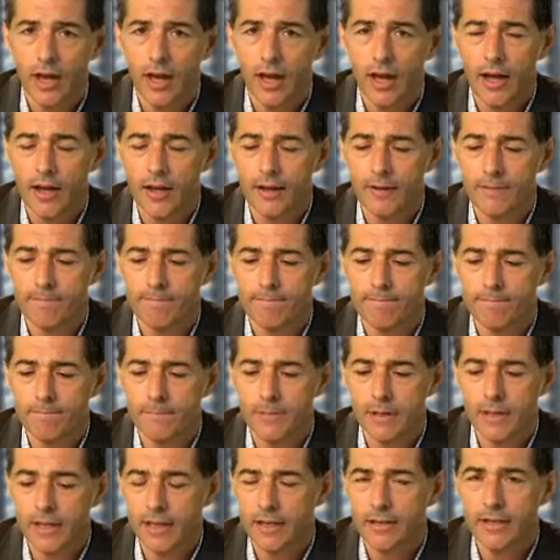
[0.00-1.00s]

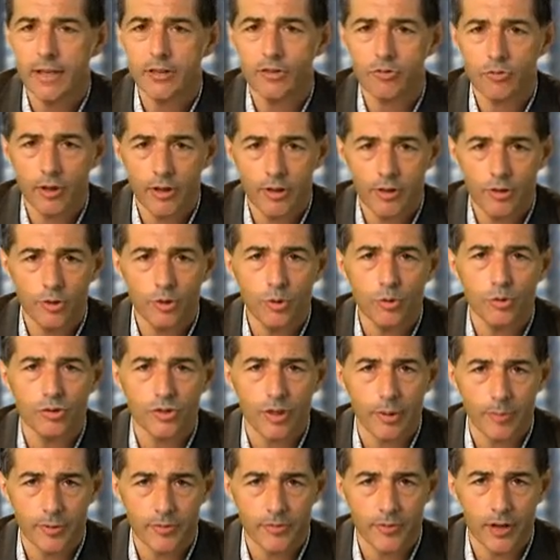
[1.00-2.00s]
Let's run through
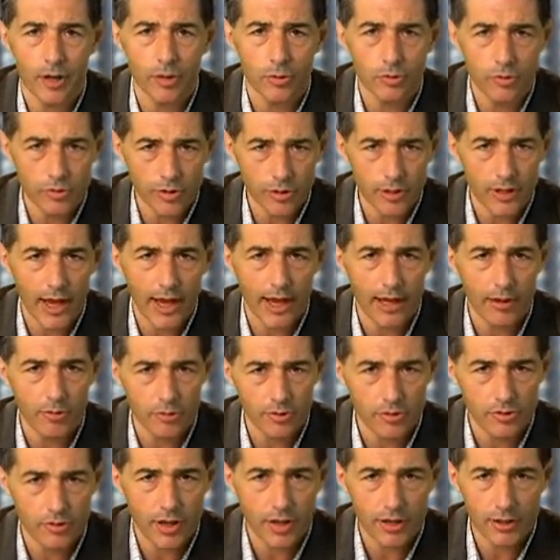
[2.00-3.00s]
some of those and how
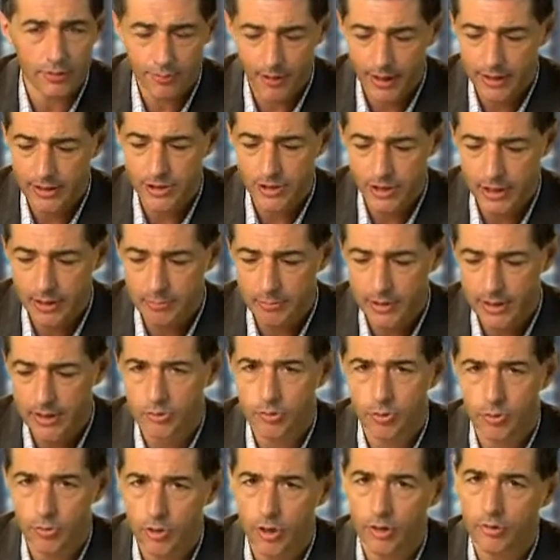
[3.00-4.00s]
SAFE actually
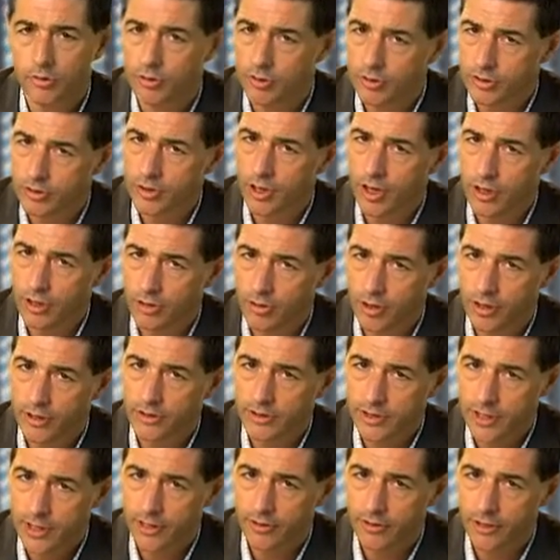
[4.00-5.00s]
meets all those
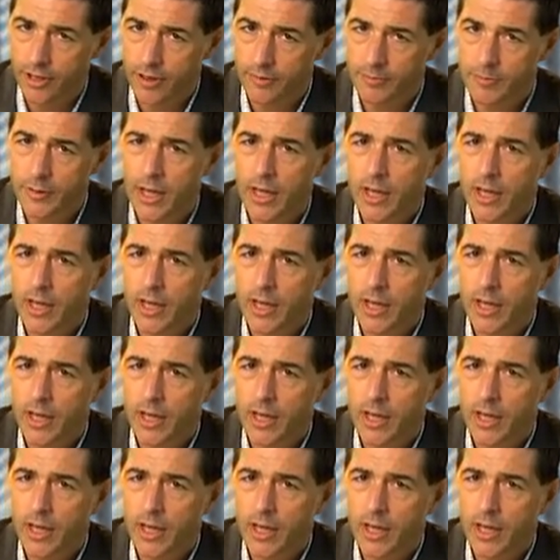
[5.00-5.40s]
criteria.